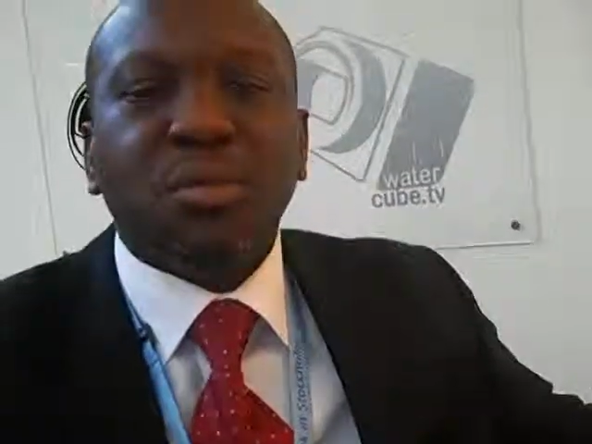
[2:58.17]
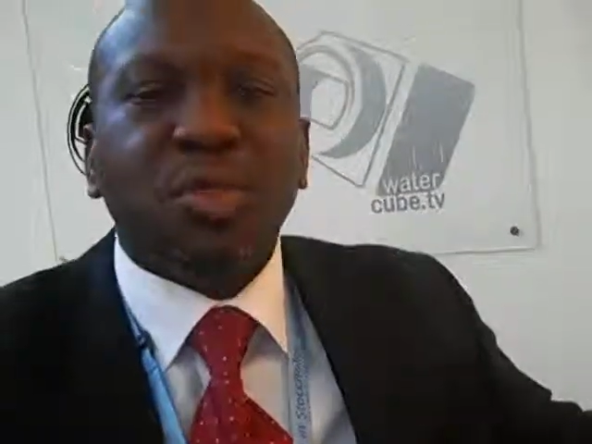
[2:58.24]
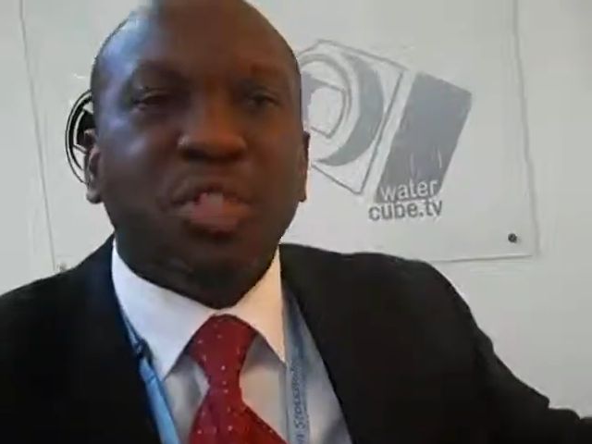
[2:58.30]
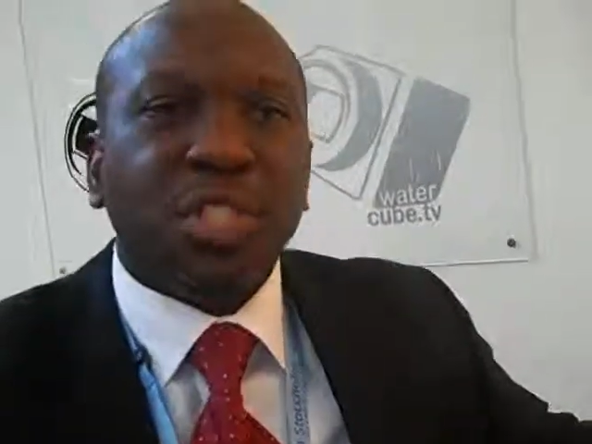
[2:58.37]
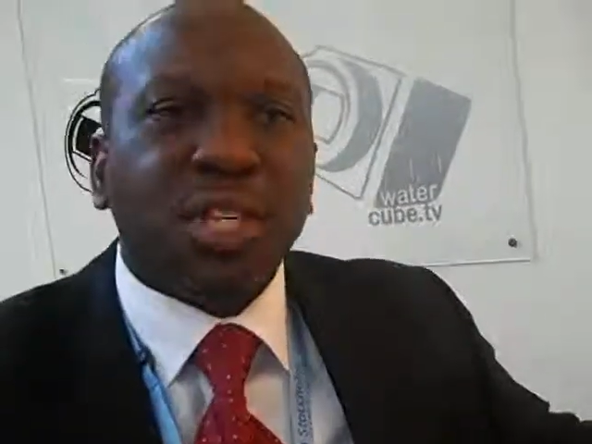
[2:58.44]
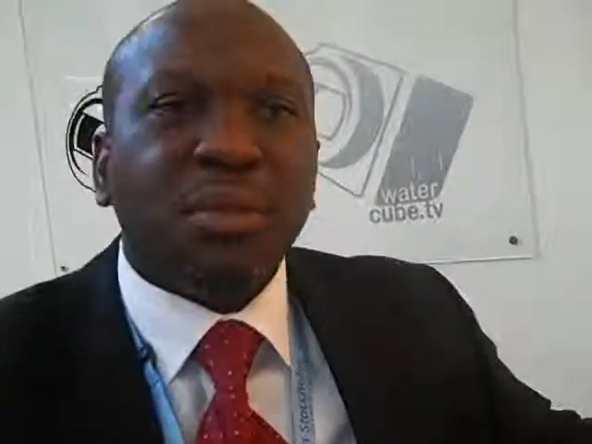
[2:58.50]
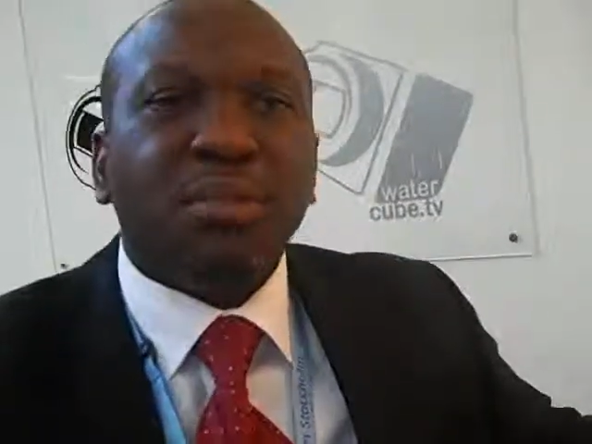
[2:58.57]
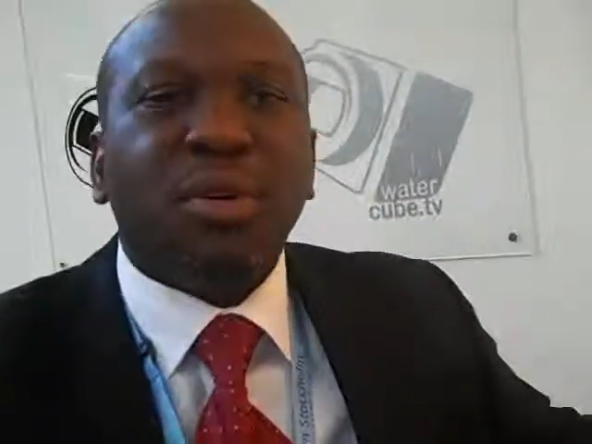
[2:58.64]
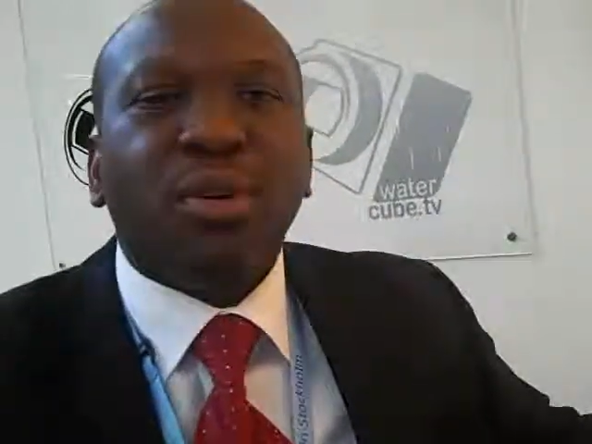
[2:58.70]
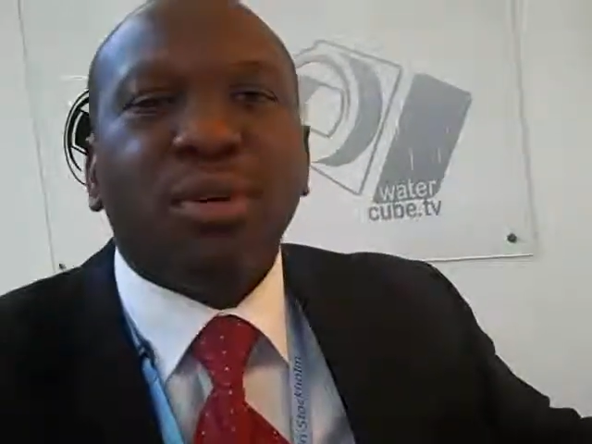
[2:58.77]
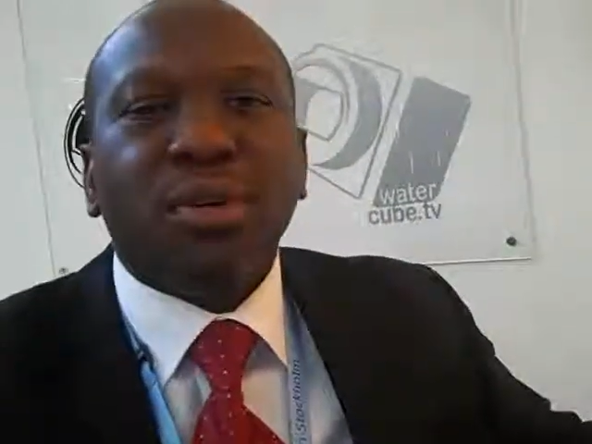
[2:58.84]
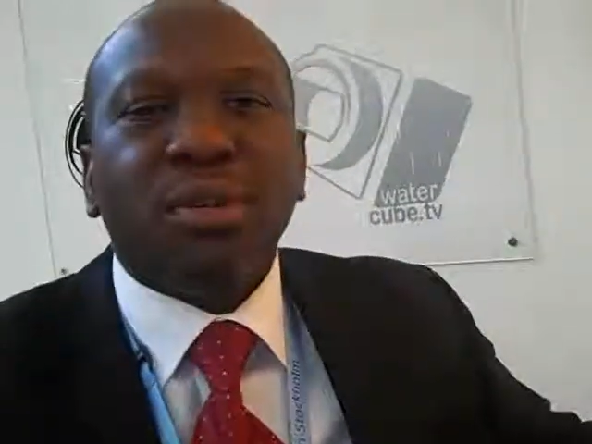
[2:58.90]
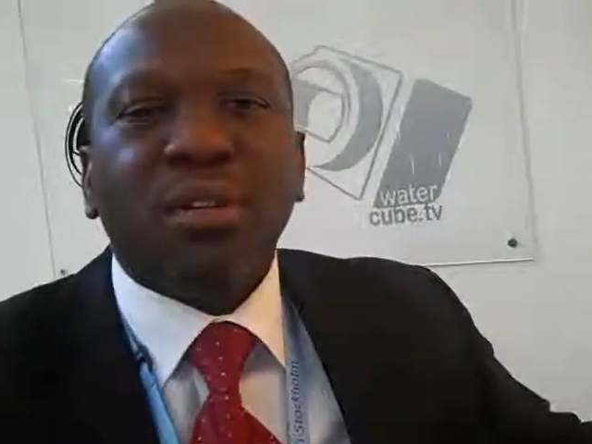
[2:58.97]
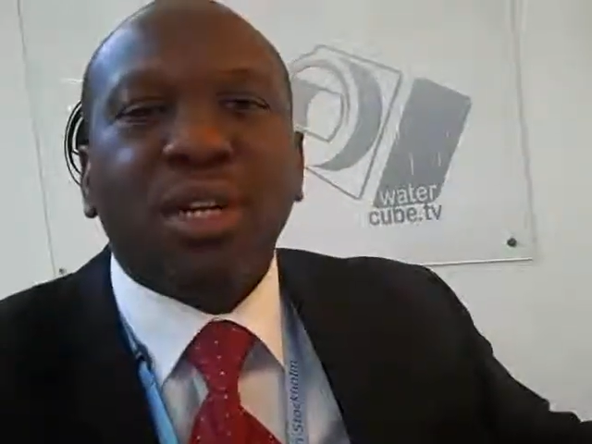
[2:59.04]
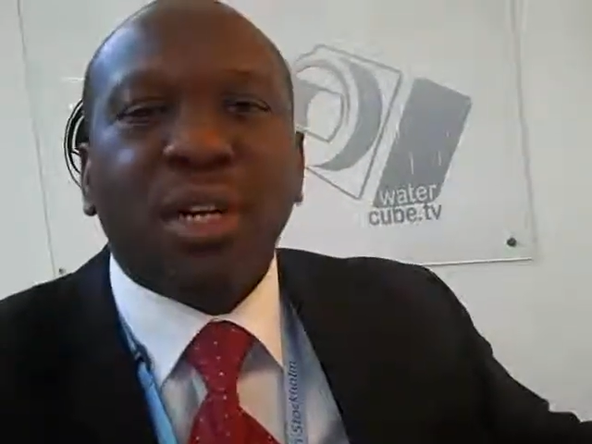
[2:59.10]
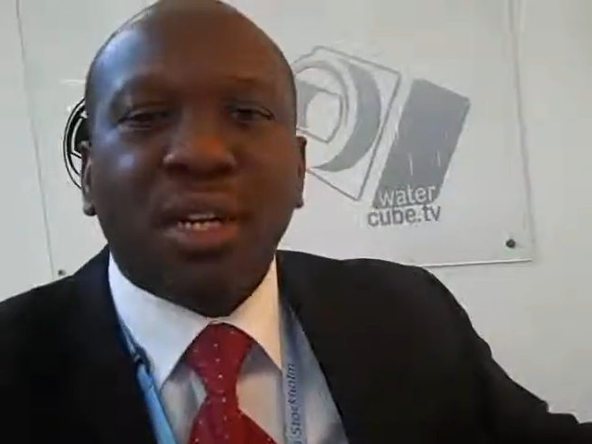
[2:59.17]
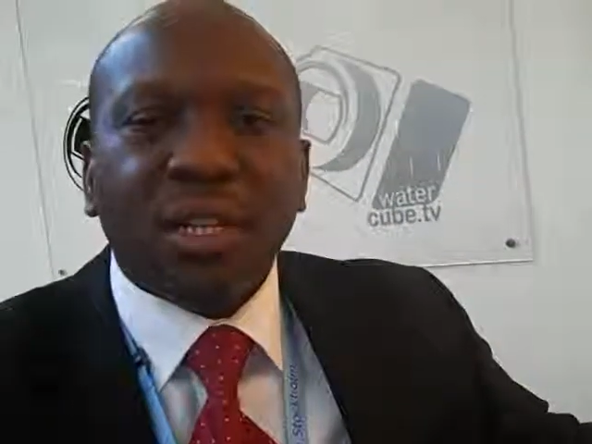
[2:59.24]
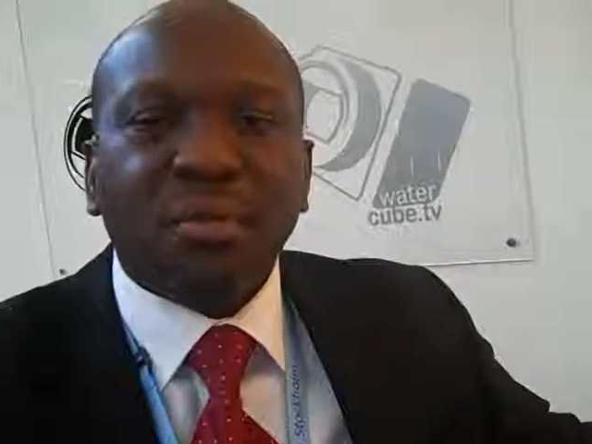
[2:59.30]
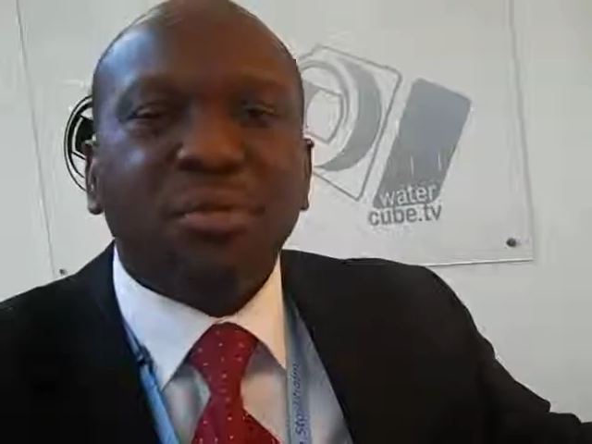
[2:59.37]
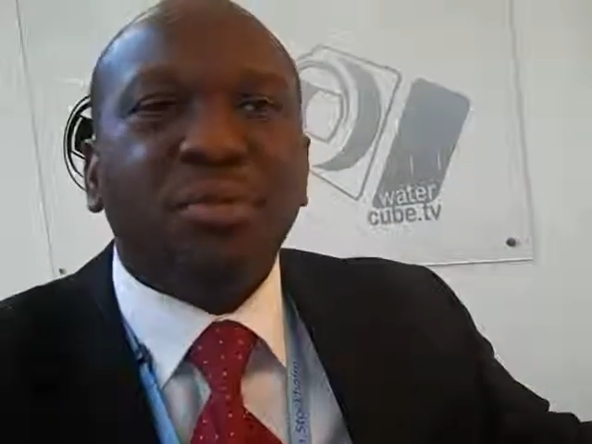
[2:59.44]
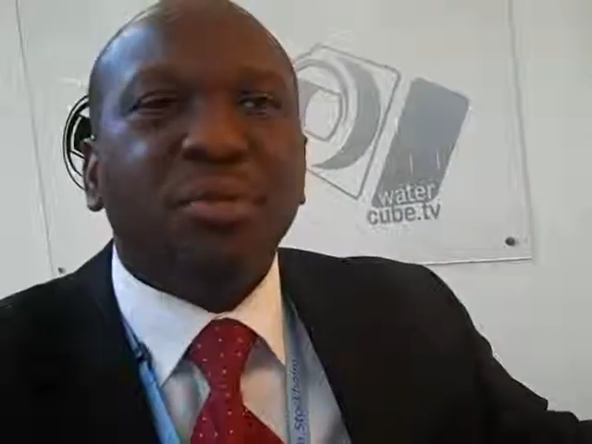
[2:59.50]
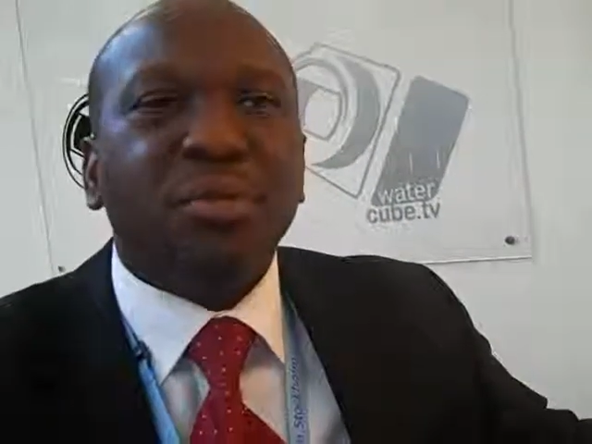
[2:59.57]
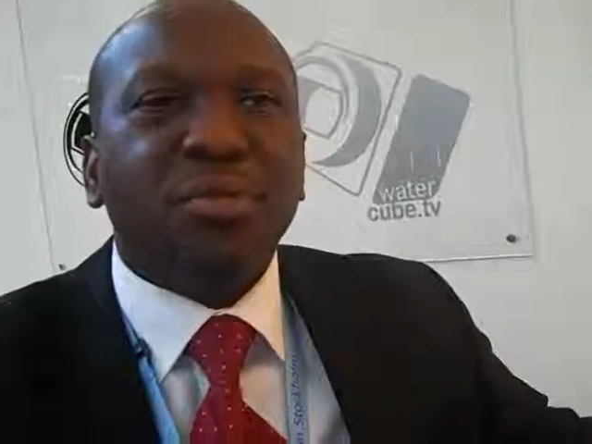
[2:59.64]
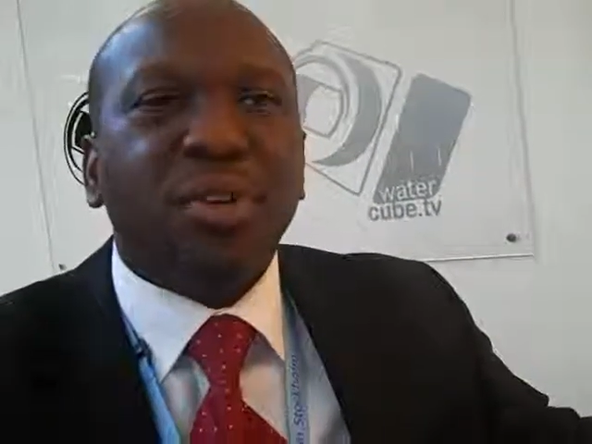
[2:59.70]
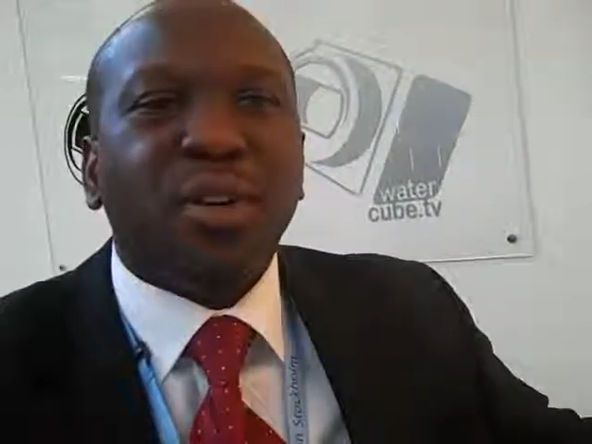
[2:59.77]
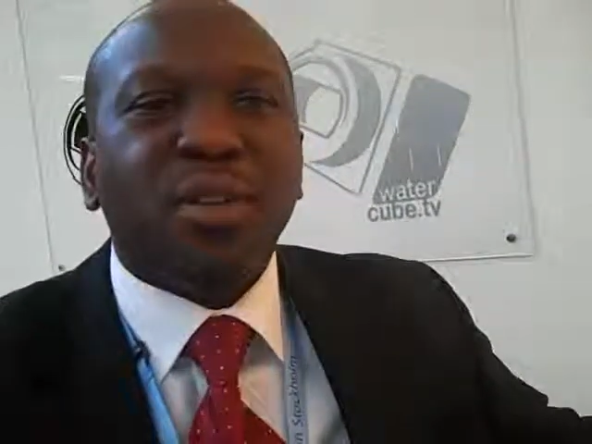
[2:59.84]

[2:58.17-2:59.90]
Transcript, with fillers: share more, and improve